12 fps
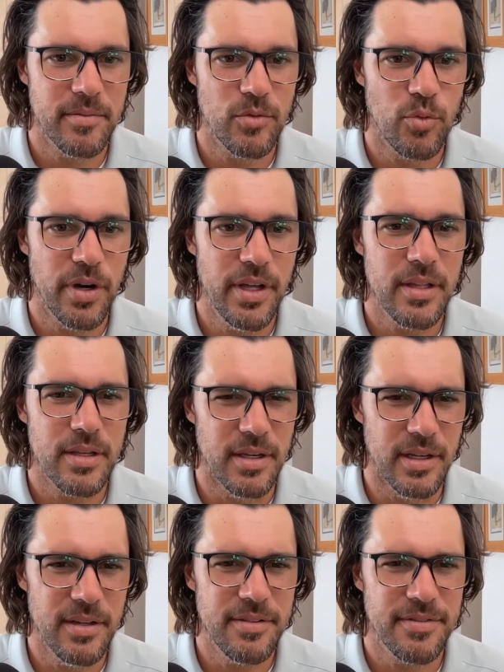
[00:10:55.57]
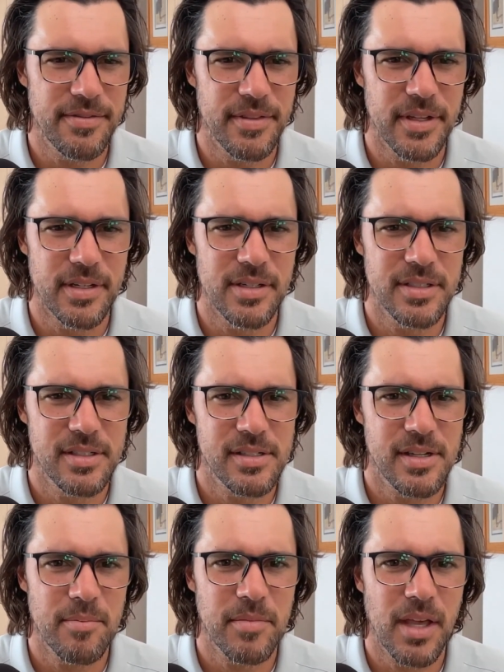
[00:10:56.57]
What if there is
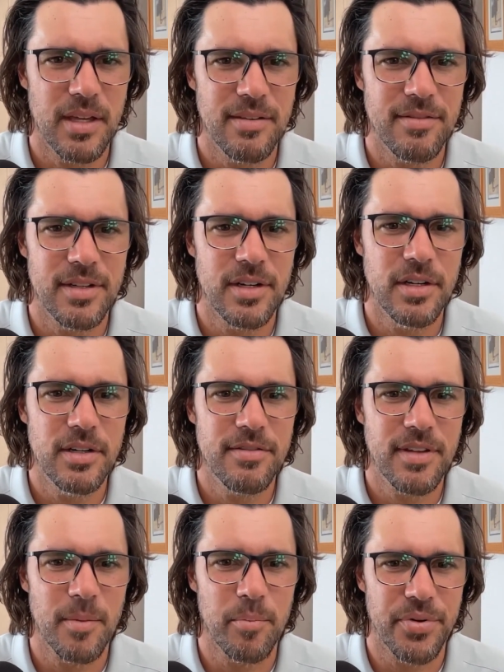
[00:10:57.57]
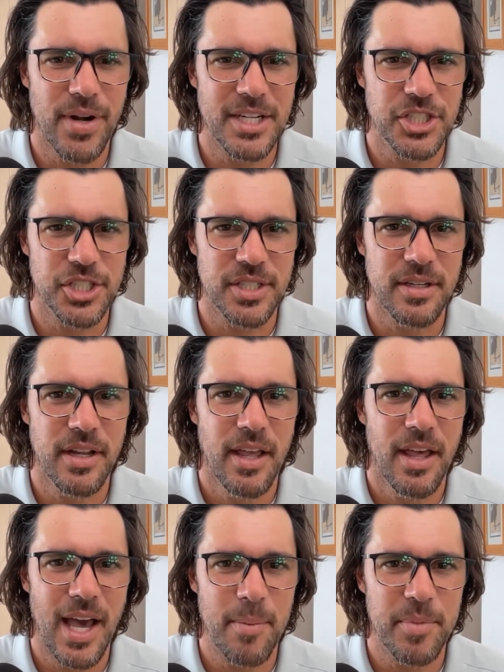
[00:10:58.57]
some kind of nerve compression
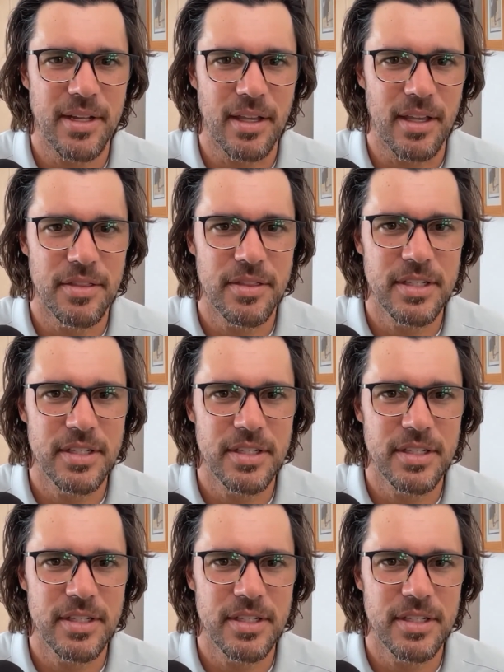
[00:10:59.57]
happening in